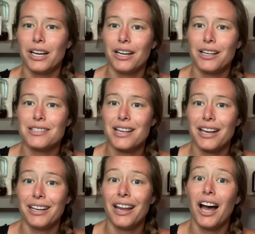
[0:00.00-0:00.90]
it is
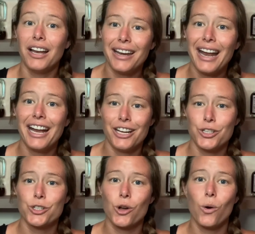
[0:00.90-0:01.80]
an
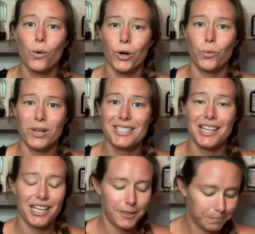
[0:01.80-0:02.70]
unaged corn
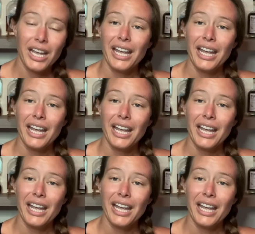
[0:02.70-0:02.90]
whiskey.